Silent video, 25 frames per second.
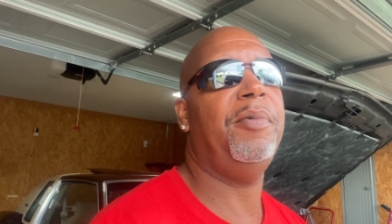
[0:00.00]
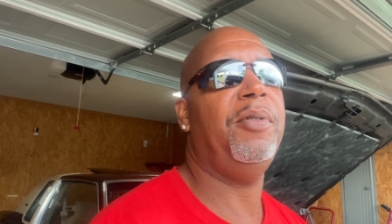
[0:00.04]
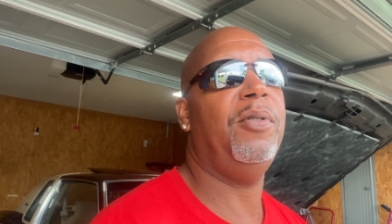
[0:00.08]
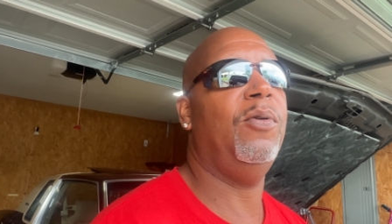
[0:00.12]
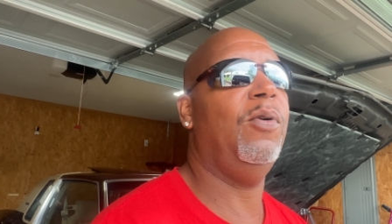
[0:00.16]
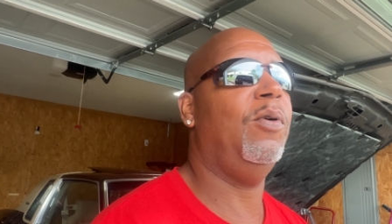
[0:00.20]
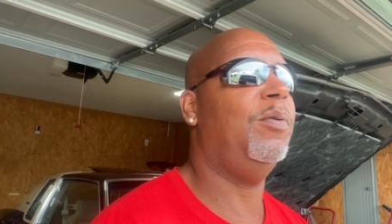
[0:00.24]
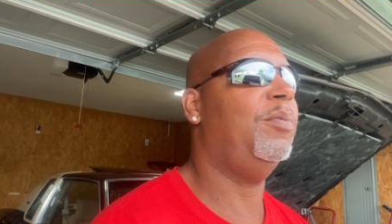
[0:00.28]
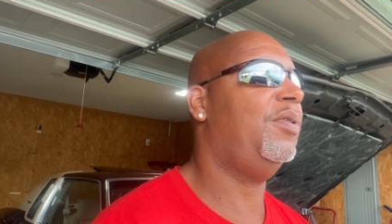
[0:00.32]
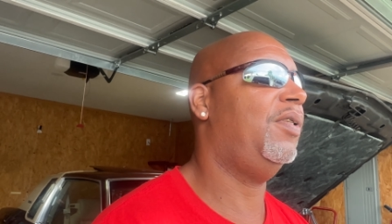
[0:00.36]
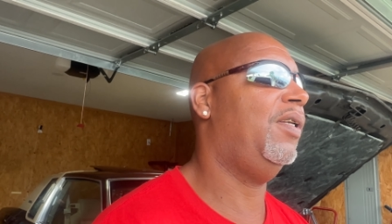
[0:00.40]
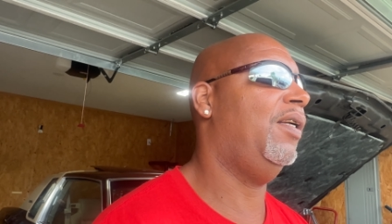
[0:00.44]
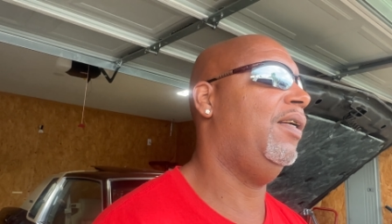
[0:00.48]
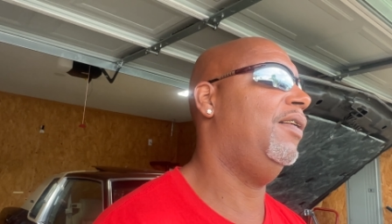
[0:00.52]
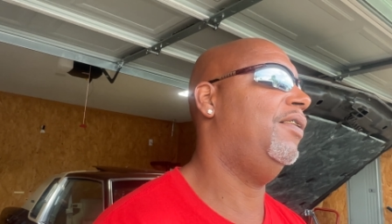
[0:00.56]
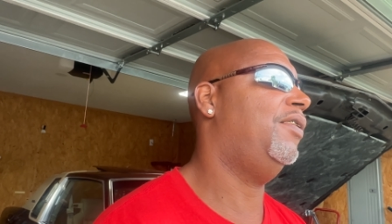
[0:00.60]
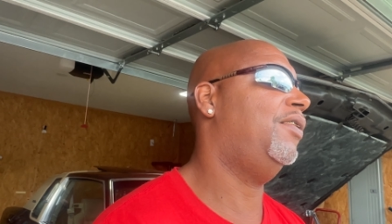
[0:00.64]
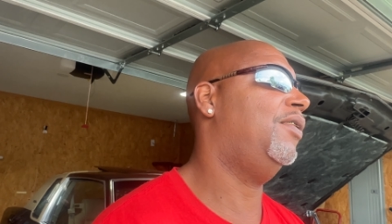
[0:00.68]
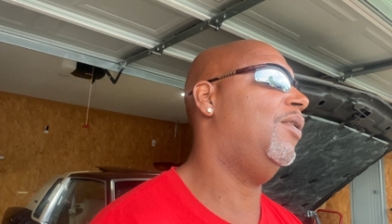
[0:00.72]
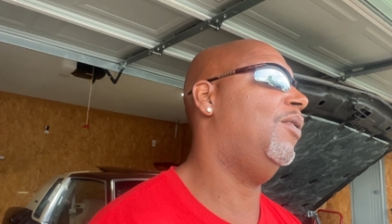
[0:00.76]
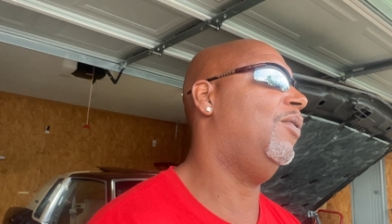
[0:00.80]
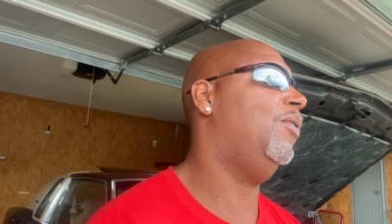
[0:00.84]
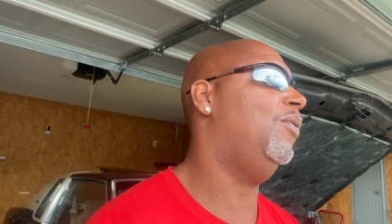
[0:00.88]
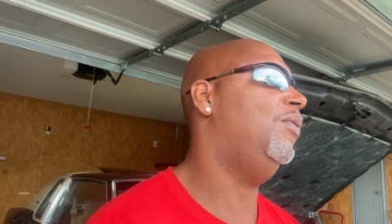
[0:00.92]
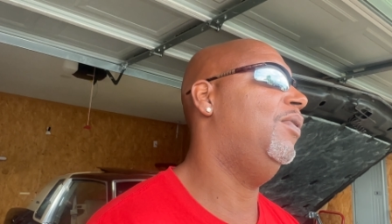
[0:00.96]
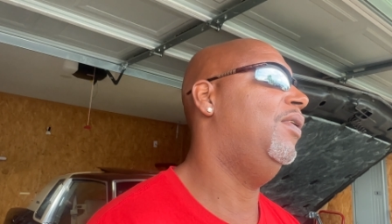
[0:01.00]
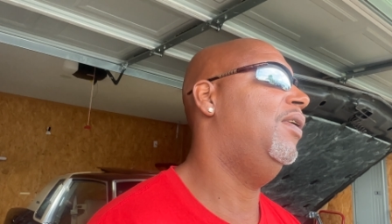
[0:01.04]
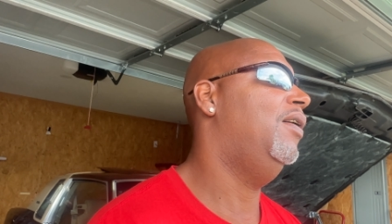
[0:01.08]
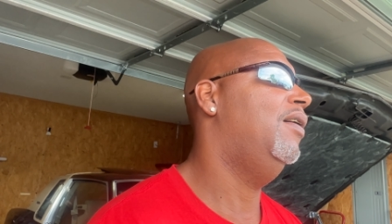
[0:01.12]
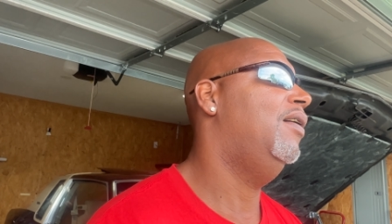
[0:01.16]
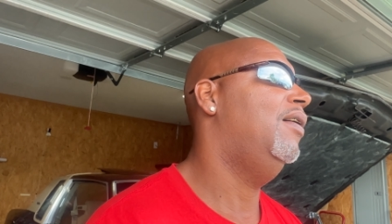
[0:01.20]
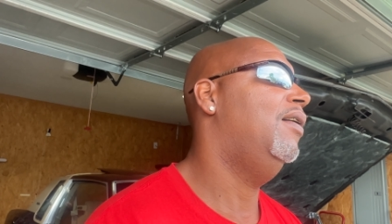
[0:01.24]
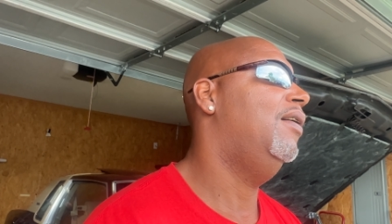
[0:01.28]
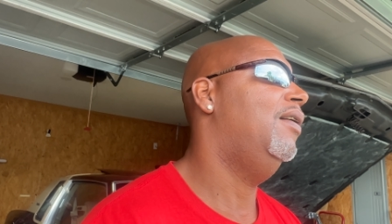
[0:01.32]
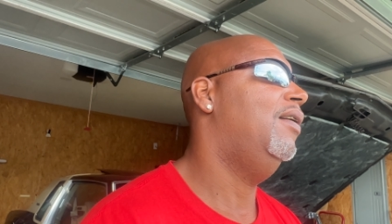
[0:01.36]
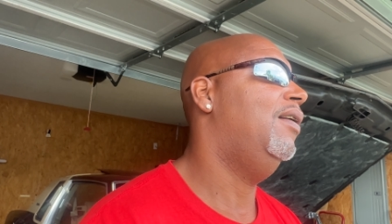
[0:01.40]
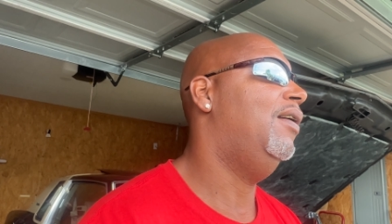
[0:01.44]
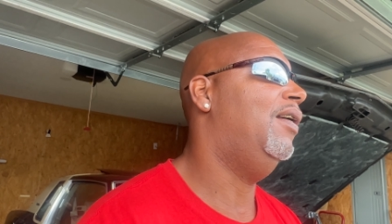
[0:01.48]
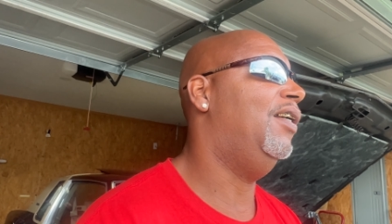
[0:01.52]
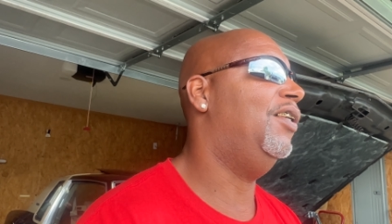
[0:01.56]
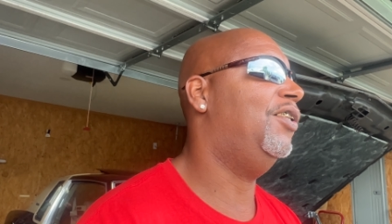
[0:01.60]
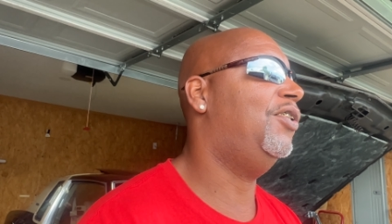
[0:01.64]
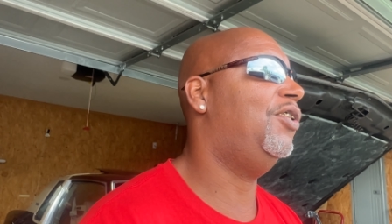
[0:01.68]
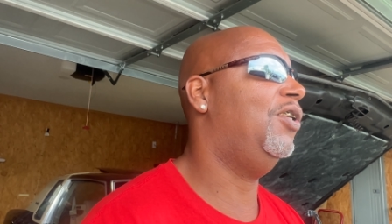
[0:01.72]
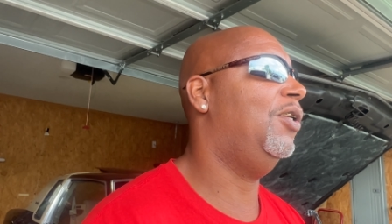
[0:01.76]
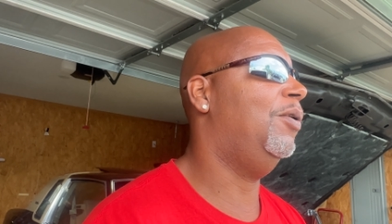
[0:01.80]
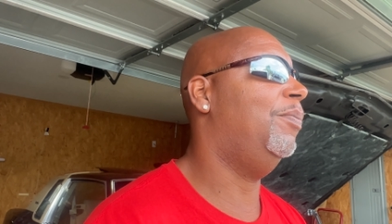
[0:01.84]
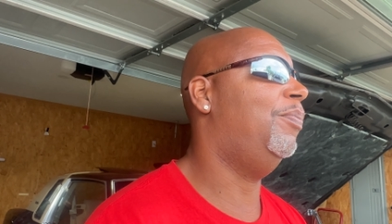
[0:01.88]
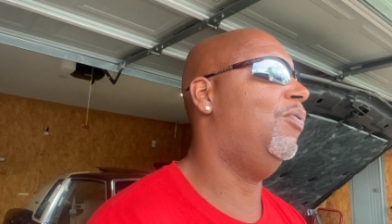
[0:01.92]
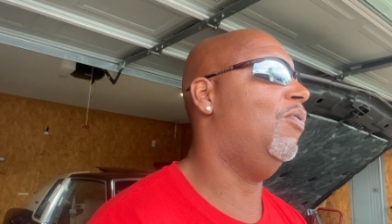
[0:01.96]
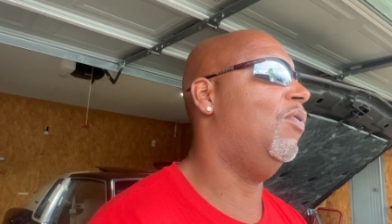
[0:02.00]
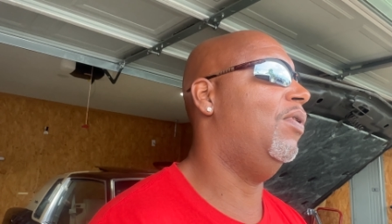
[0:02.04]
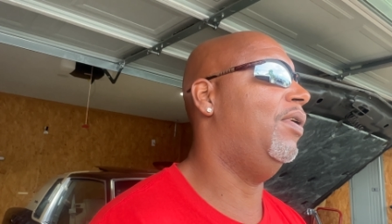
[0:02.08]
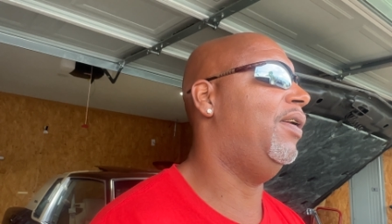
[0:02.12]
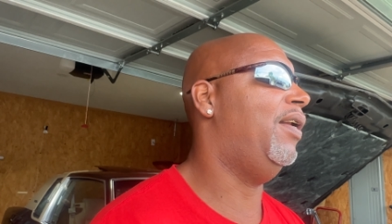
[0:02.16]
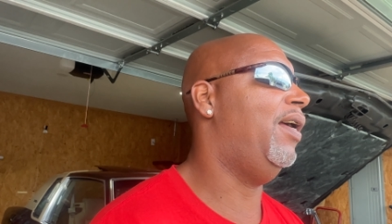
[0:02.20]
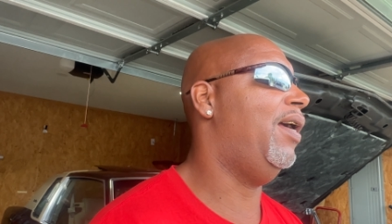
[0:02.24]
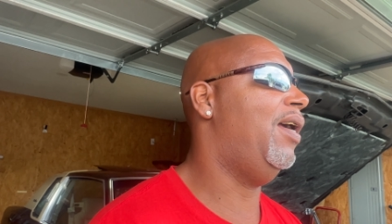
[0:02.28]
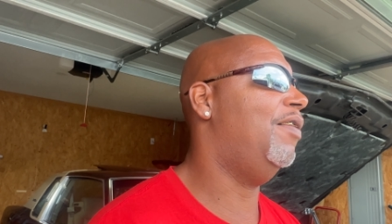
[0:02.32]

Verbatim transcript: You know what I'm saying? So it's to the point now,